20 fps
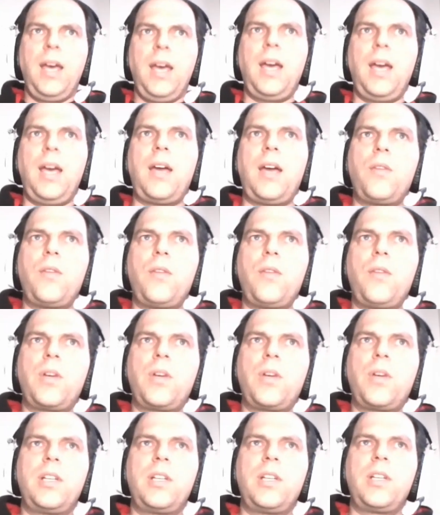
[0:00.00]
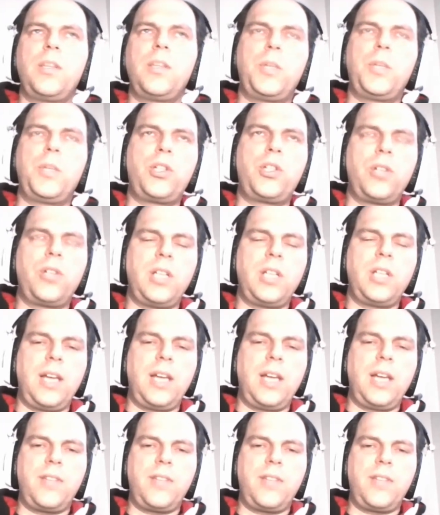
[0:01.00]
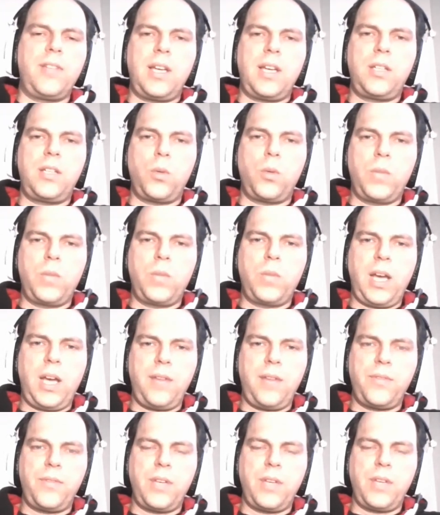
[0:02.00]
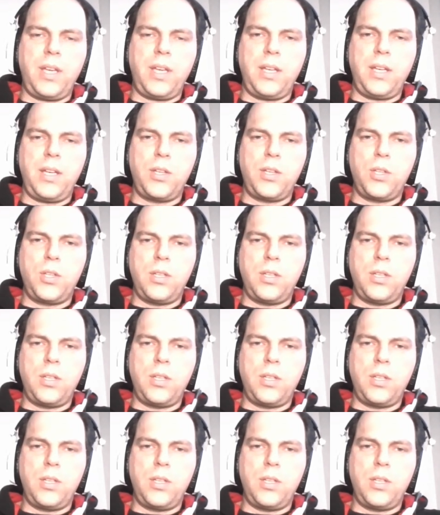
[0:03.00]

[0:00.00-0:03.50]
Uh, regarding the maturity levels, I don't have a